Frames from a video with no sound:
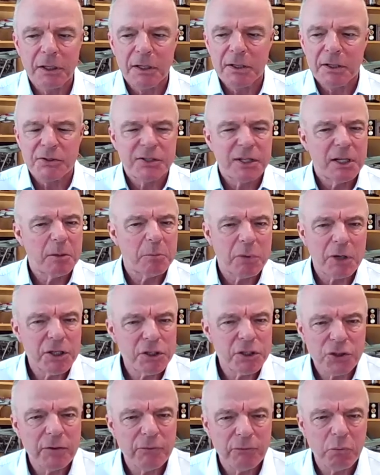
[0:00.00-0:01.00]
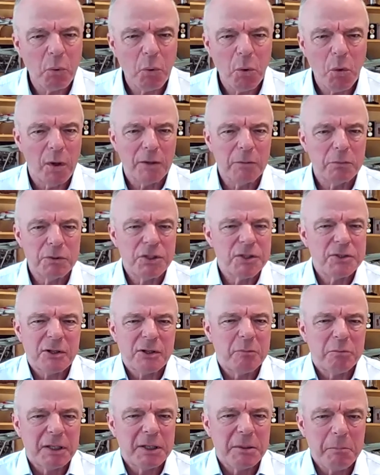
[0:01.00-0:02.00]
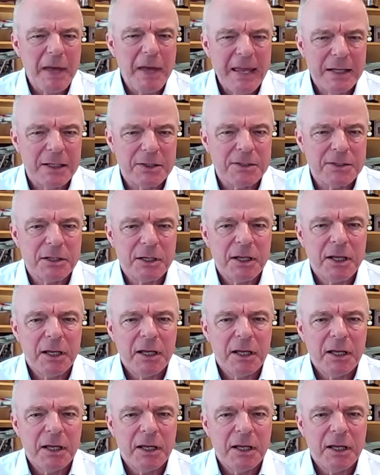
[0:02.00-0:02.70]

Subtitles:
celebration of war, which is complete madness.